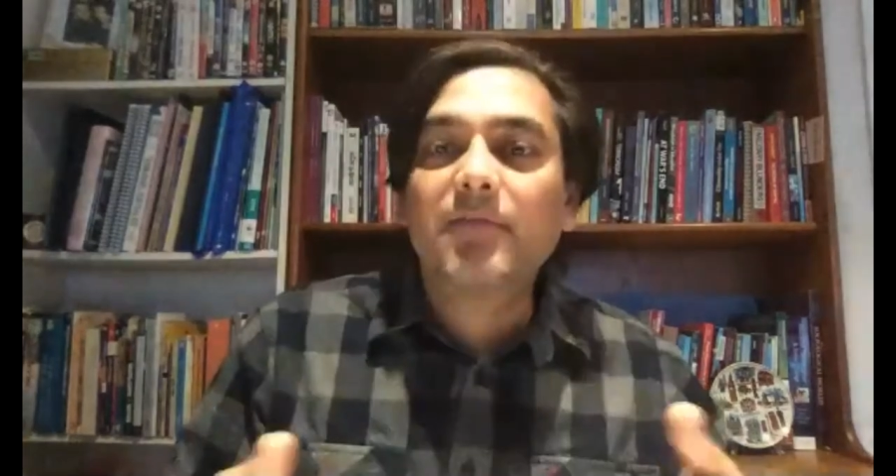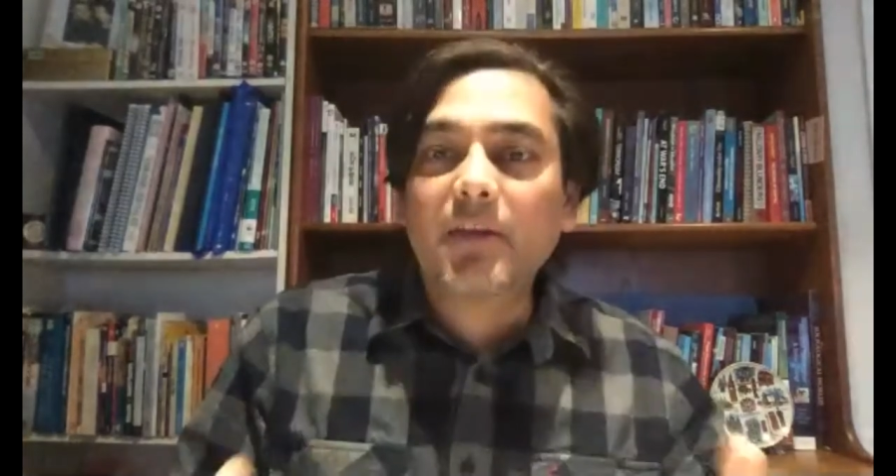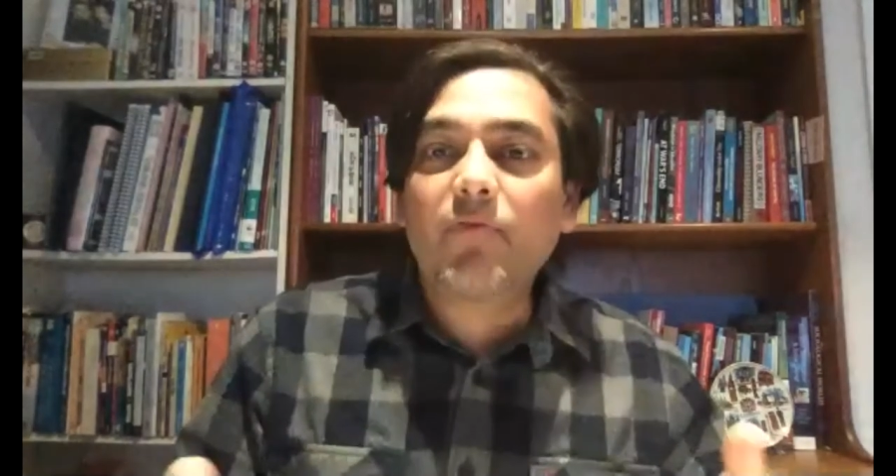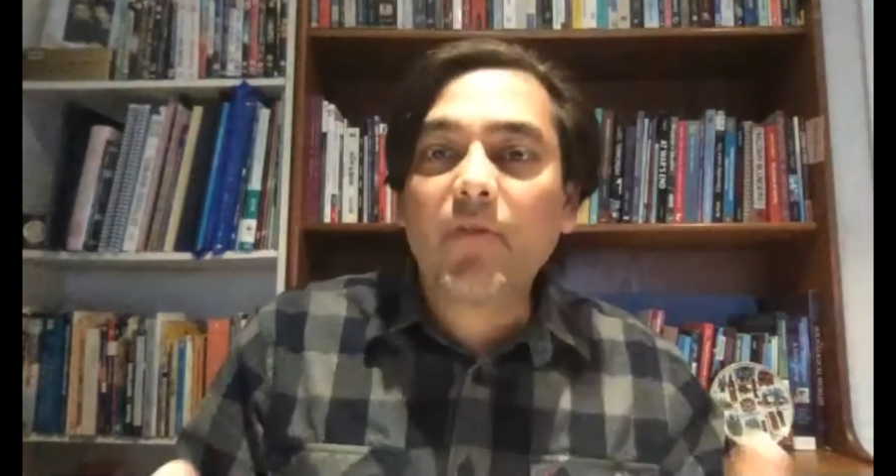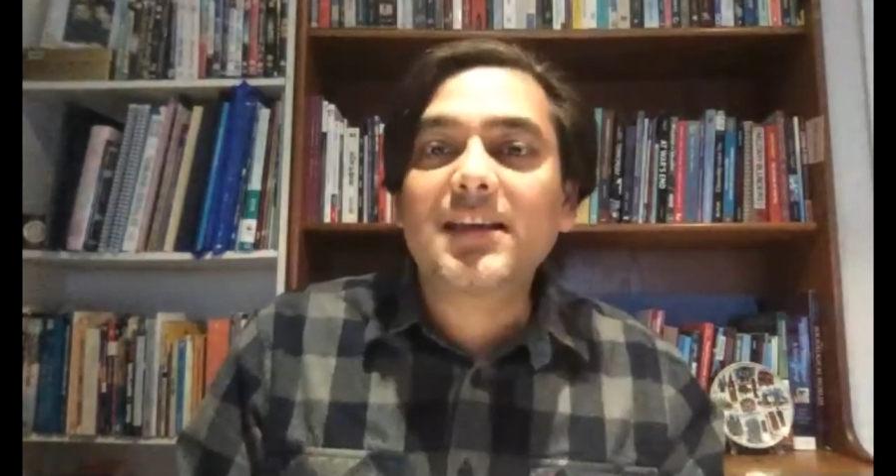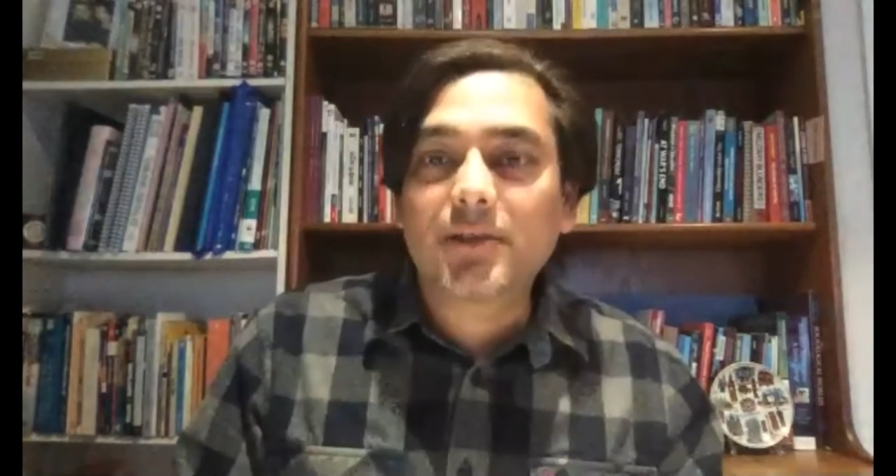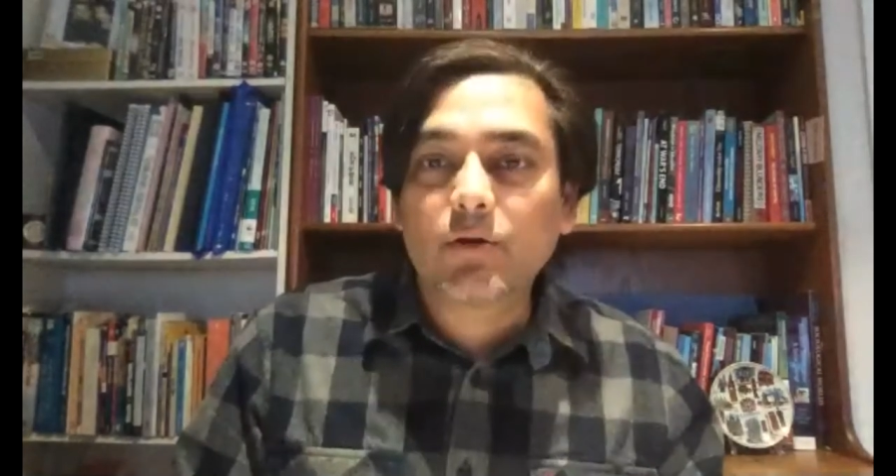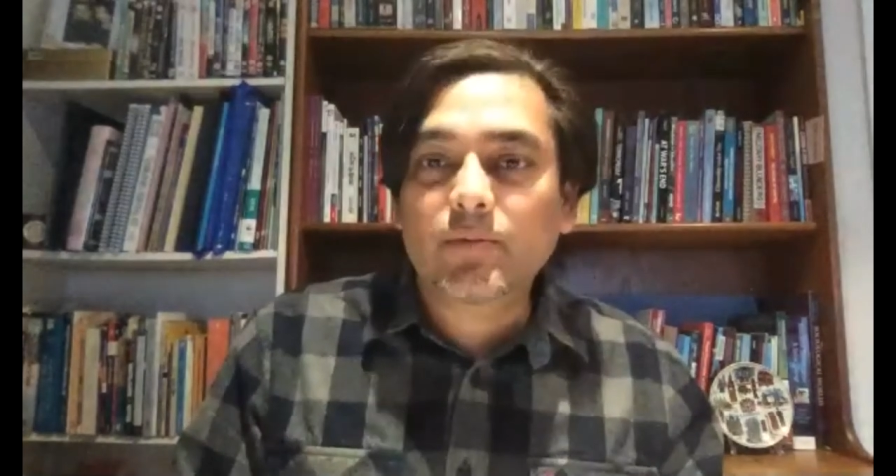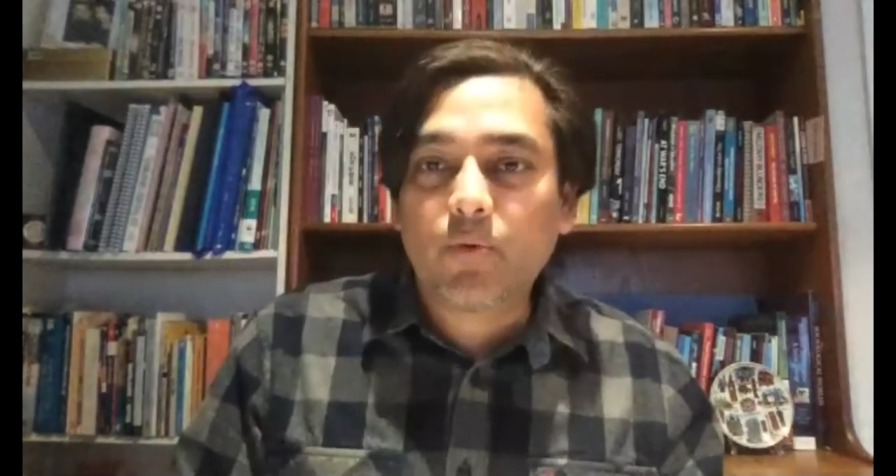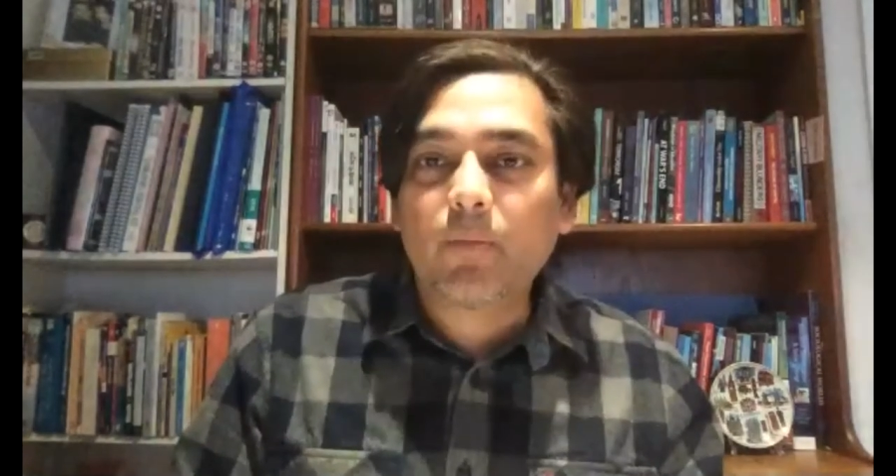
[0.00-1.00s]
raise
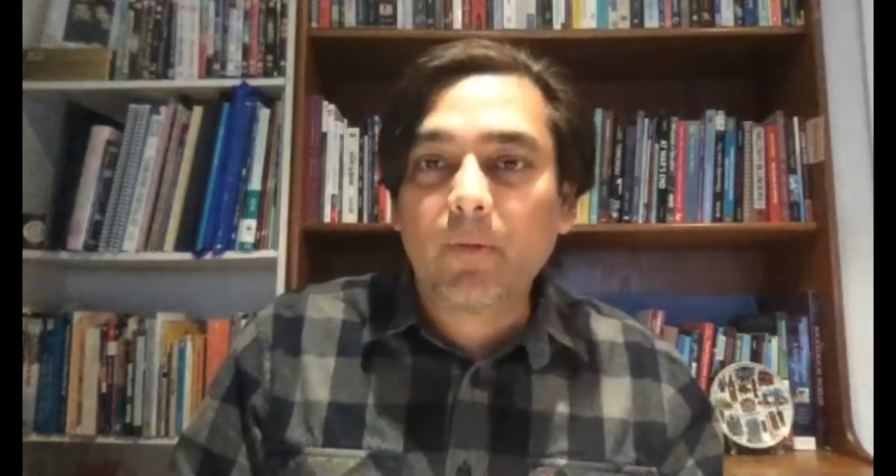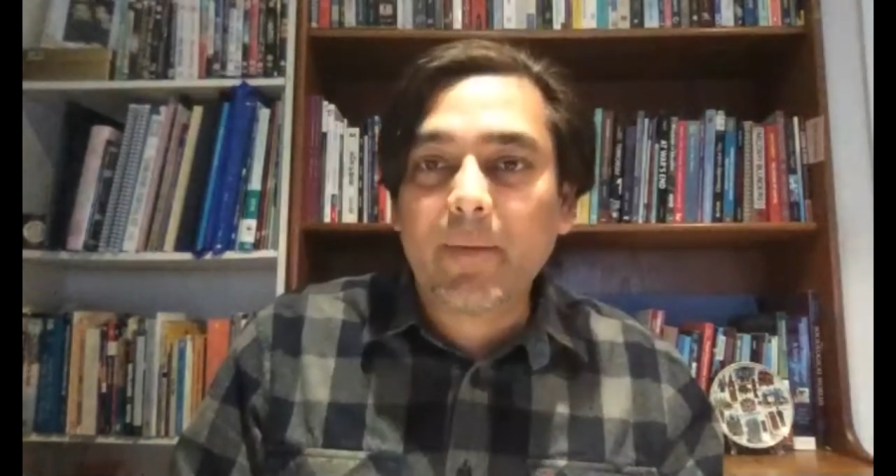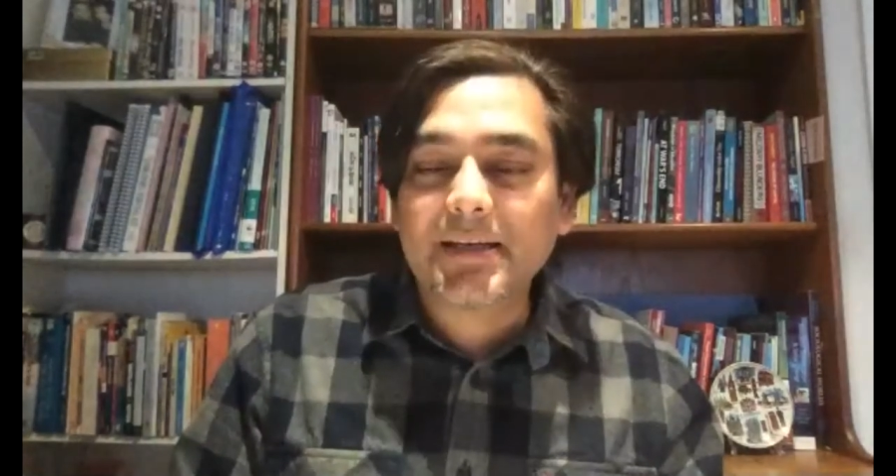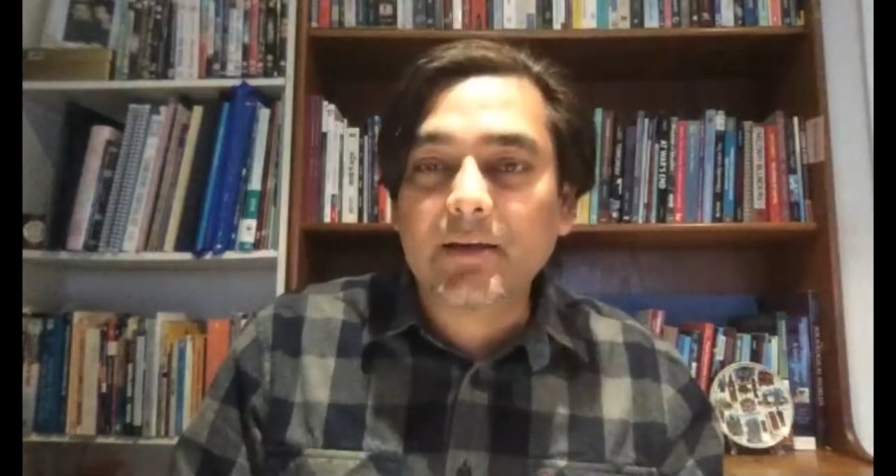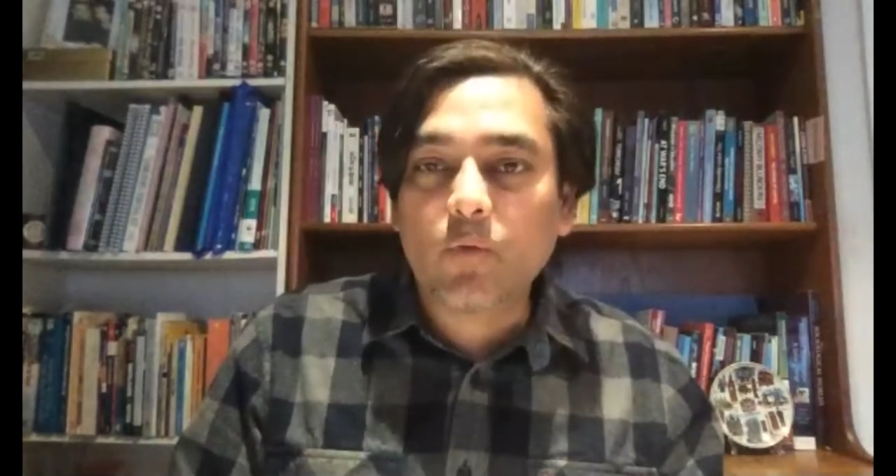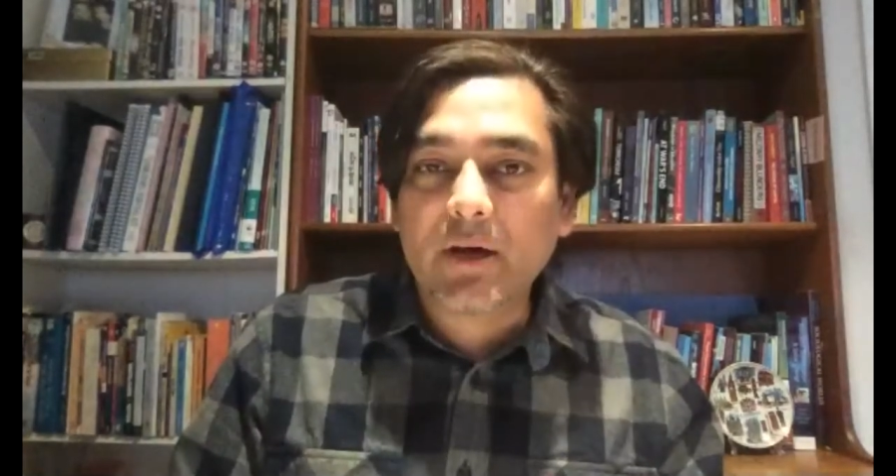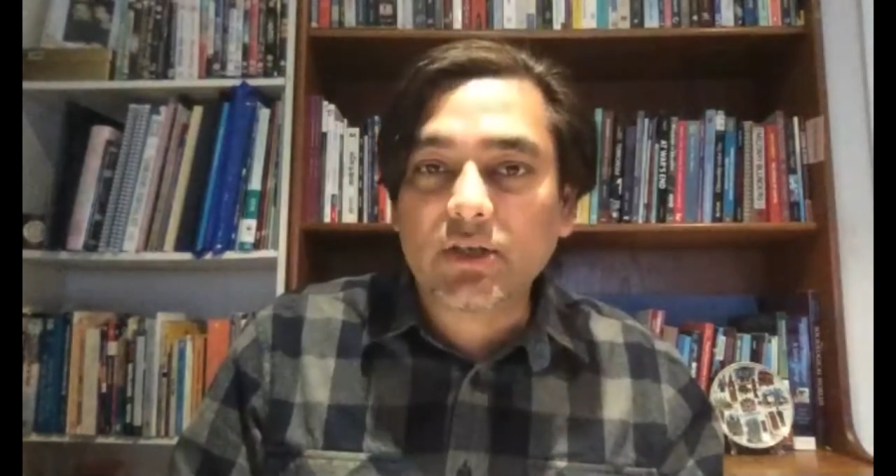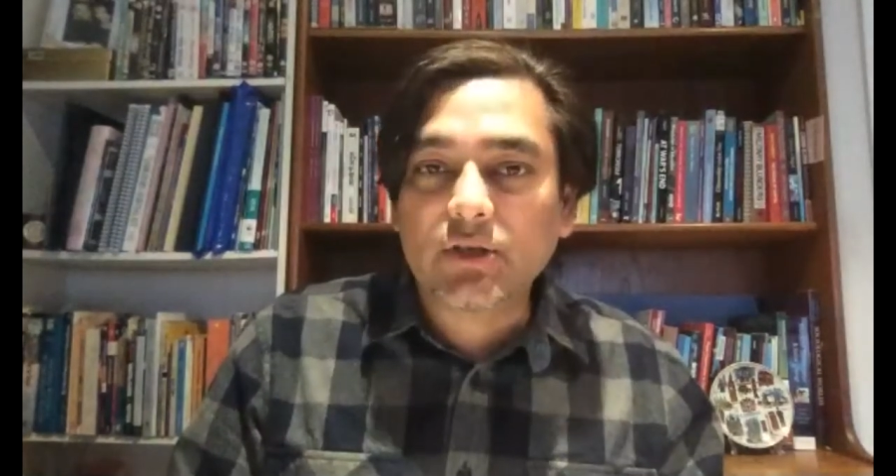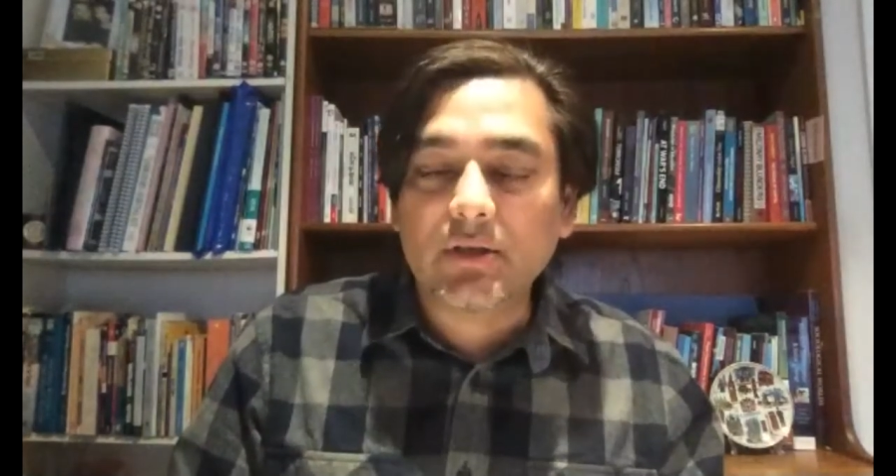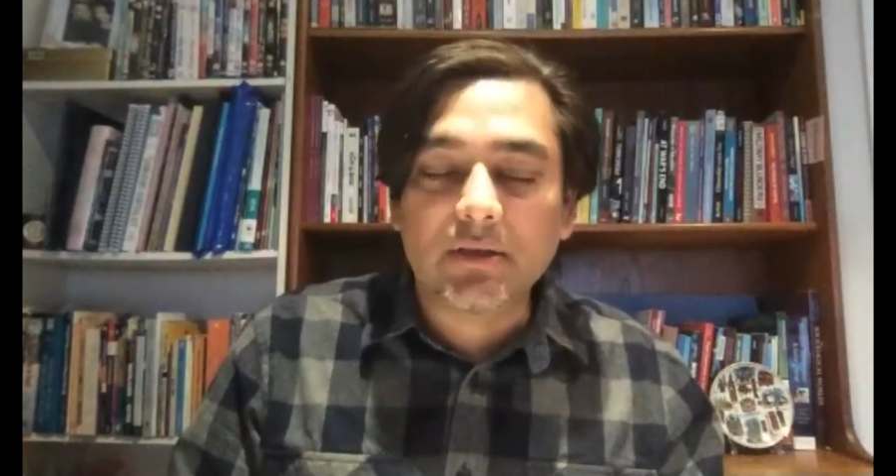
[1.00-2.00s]
those problematic
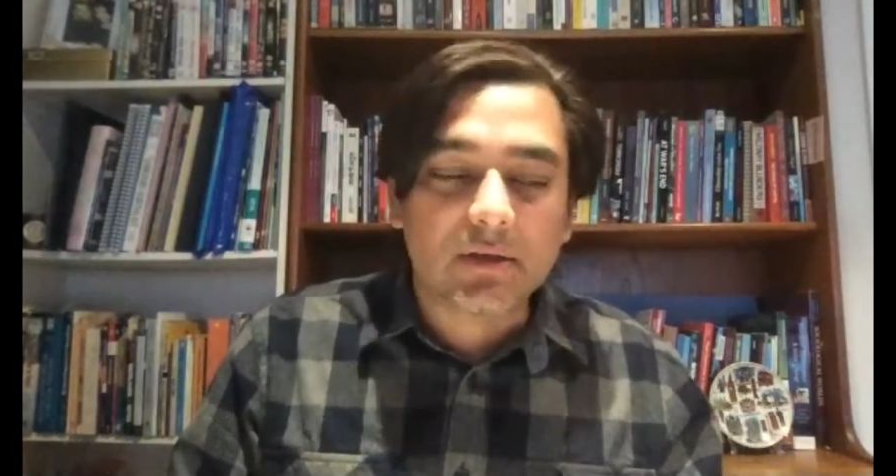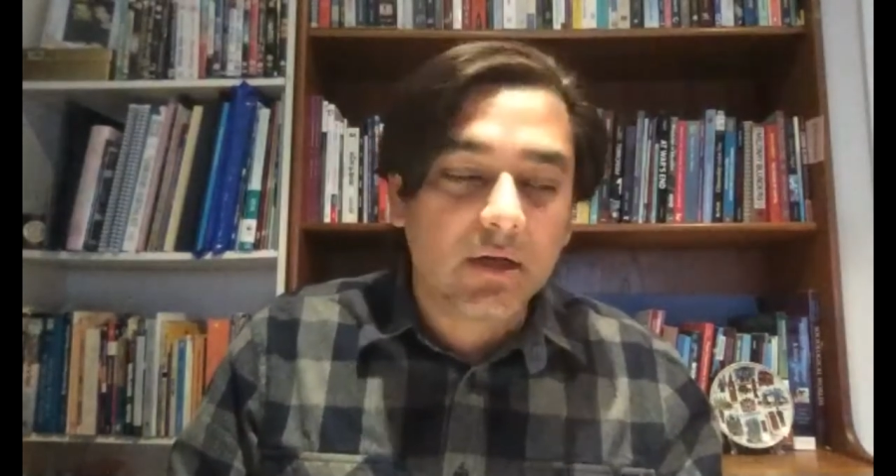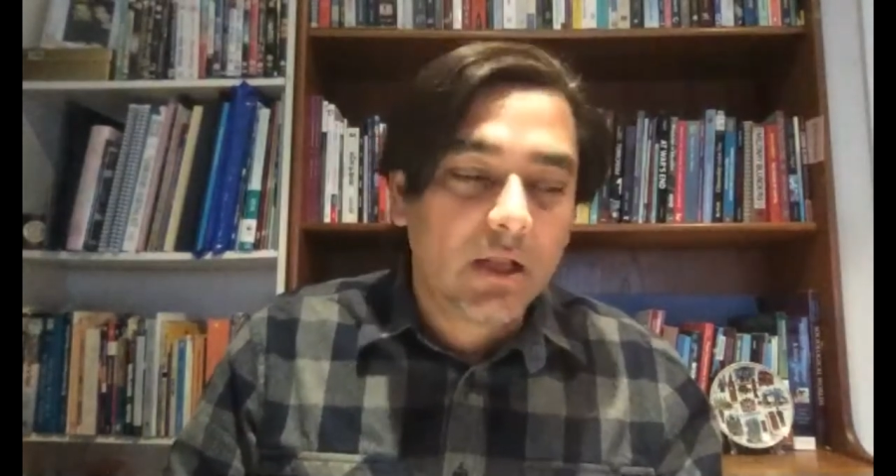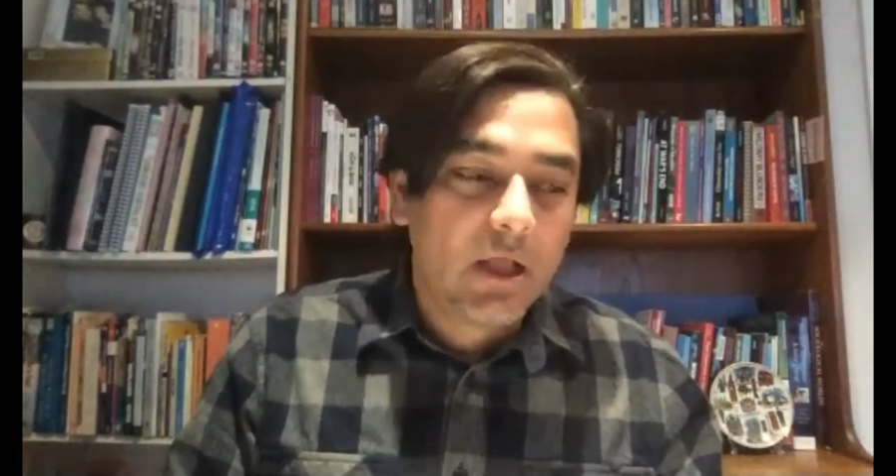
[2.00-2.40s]
questions.